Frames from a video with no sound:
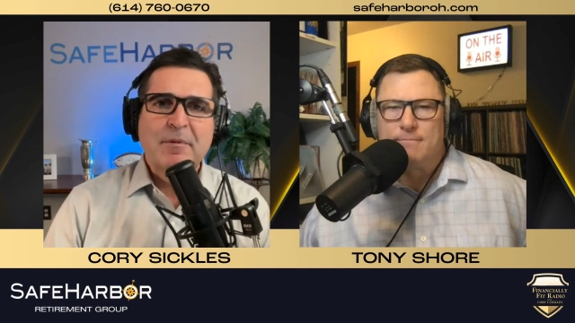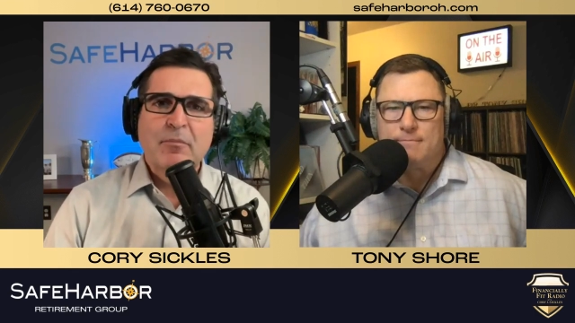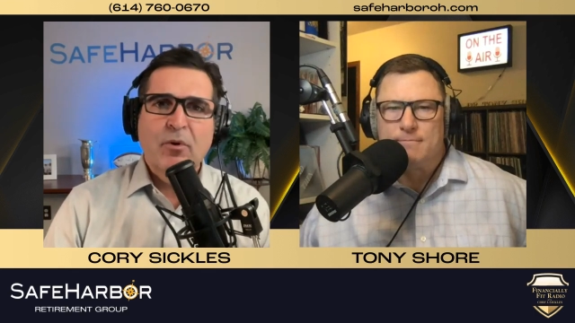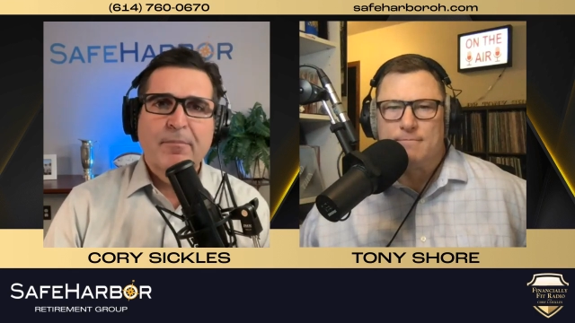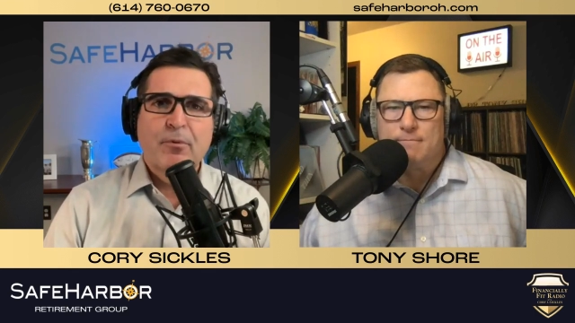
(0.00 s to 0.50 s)
Speaker 1: but
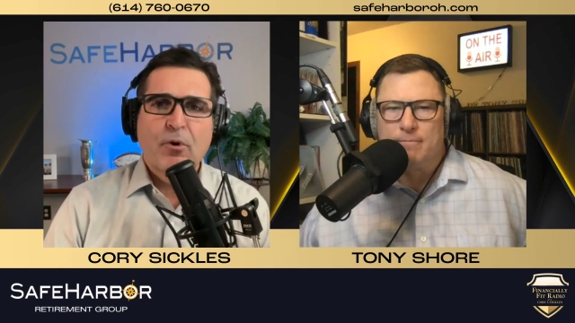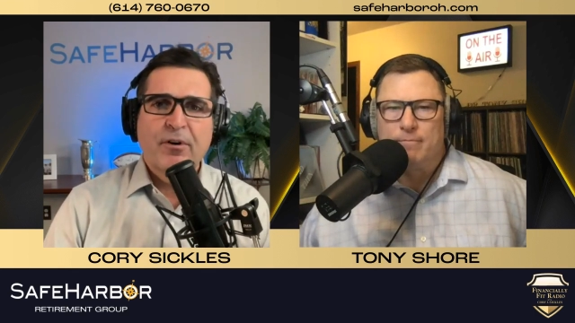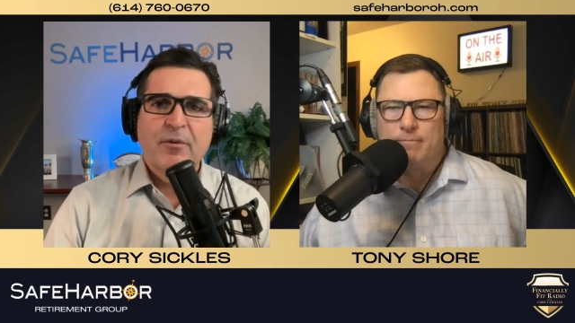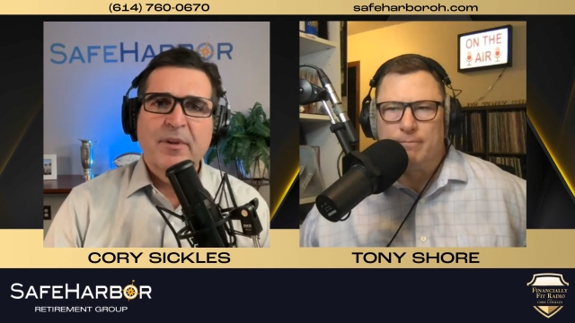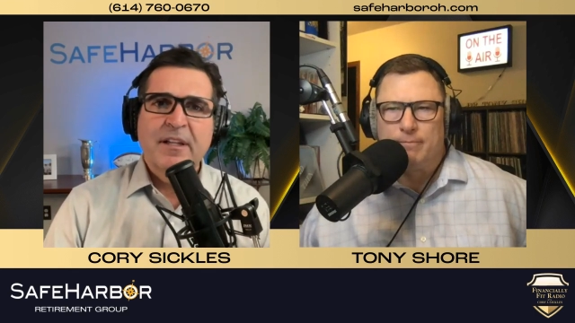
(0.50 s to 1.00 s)
more
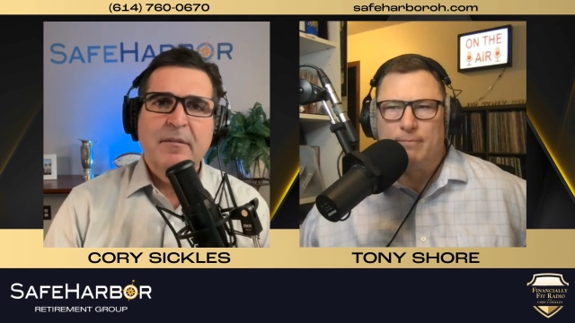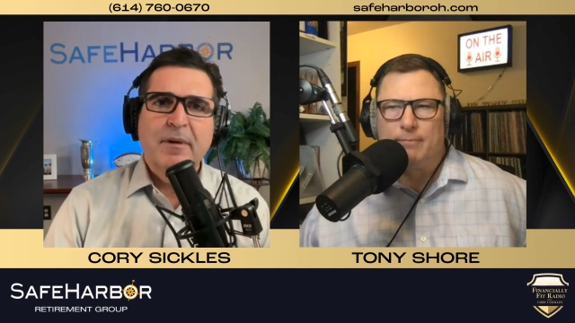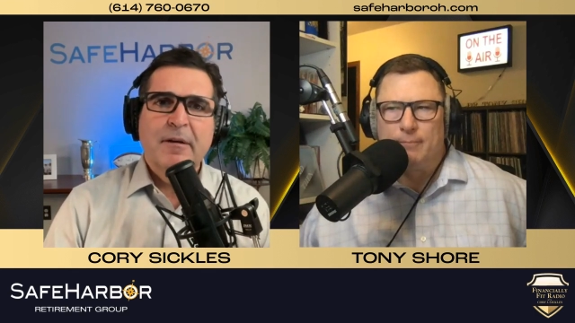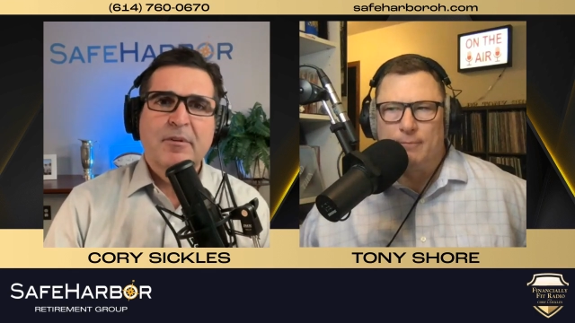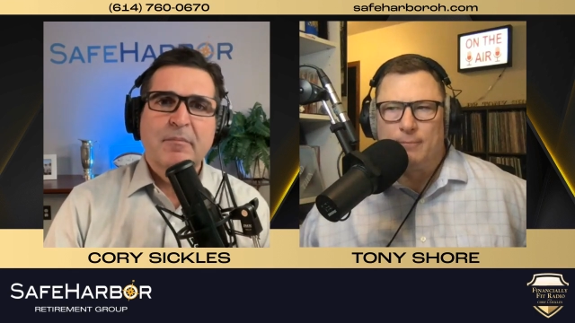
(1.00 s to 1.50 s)
importantly, we need to be
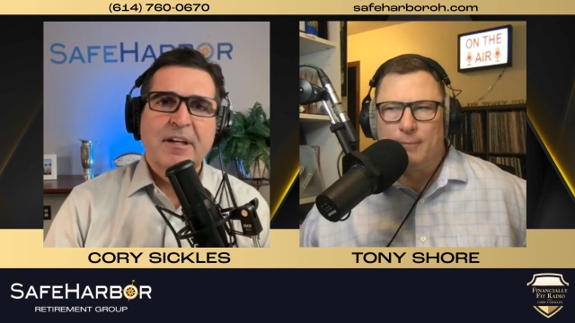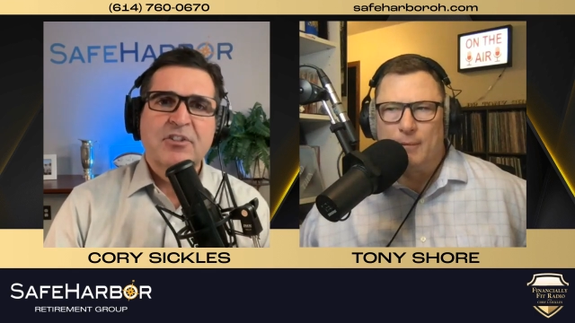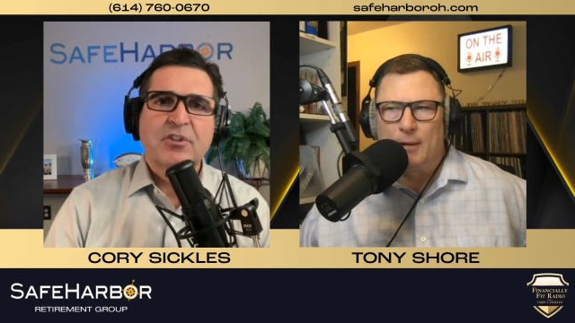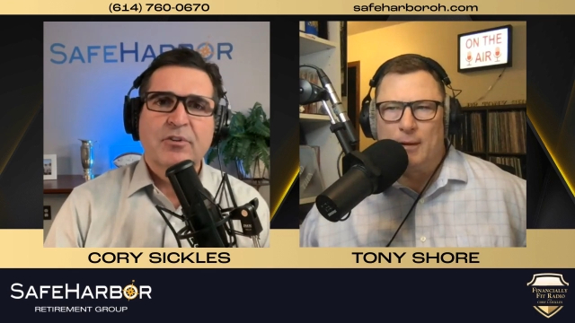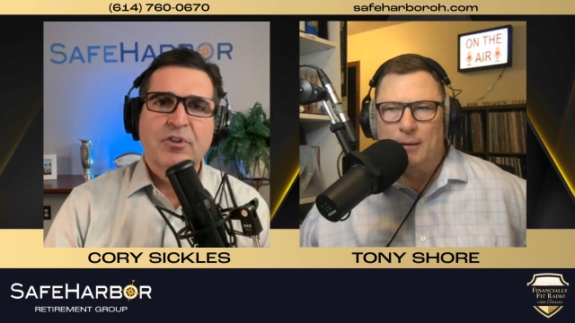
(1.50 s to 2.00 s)
able to make
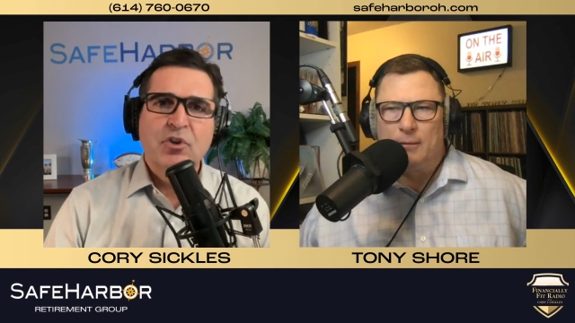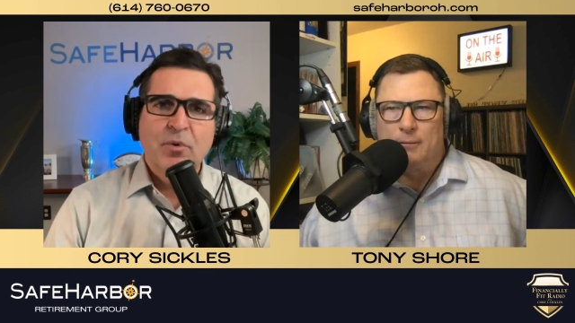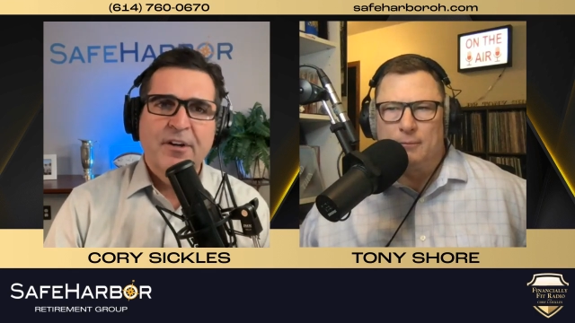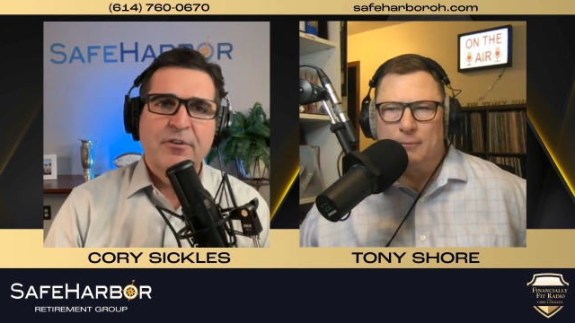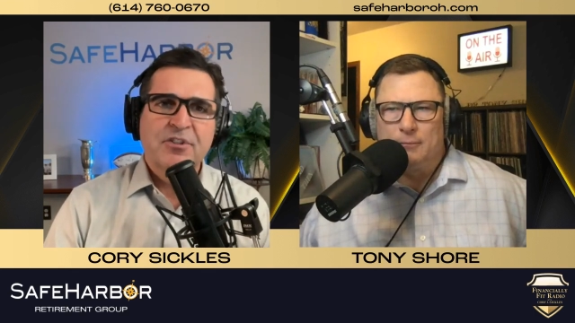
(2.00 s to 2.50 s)
sure you
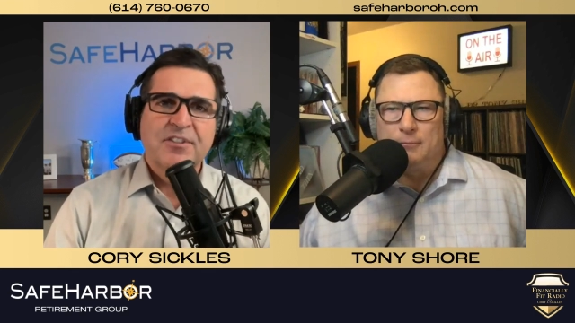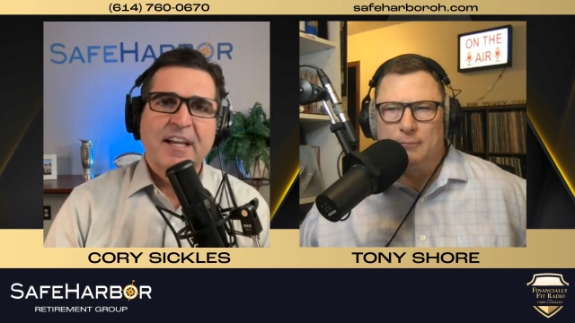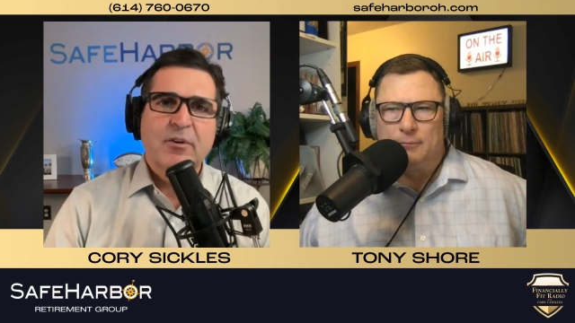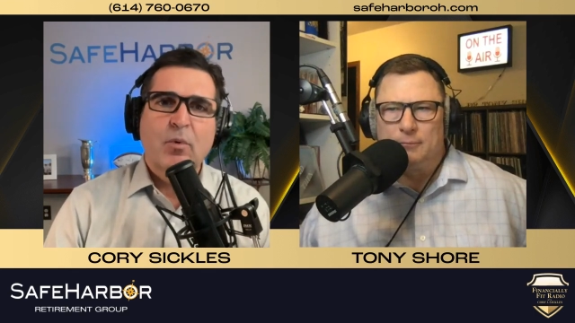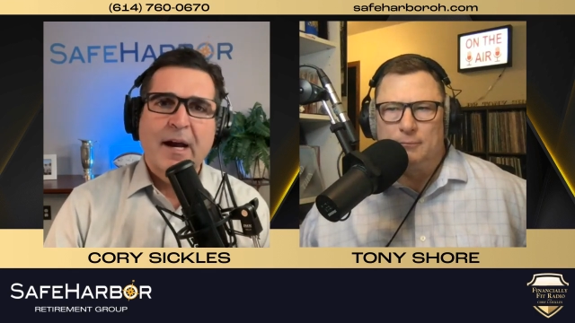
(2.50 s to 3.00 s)

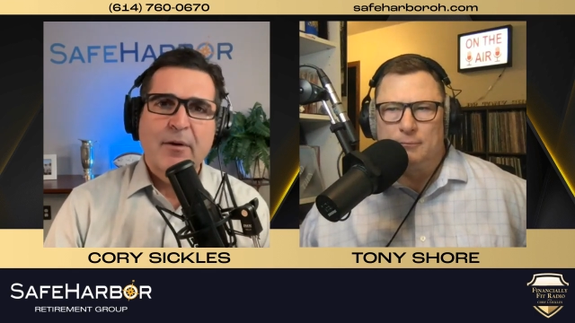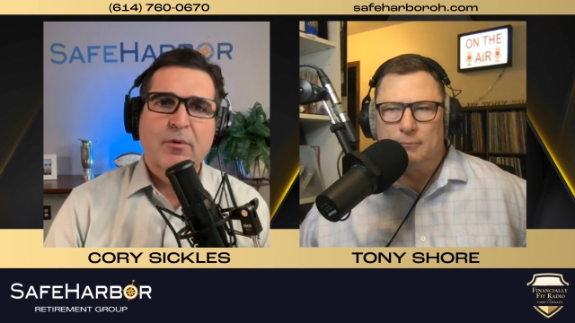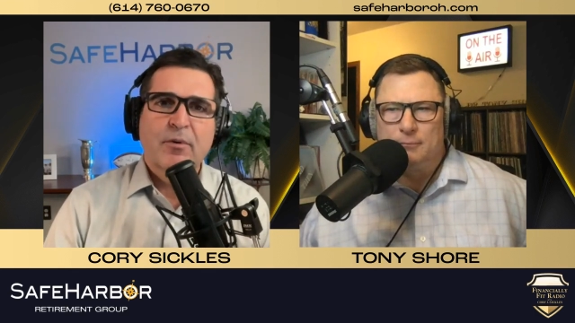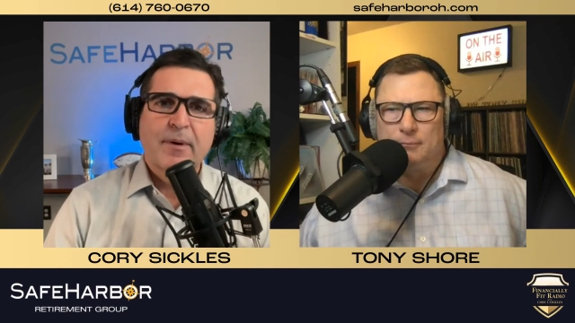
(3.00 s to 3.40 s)
understand why we're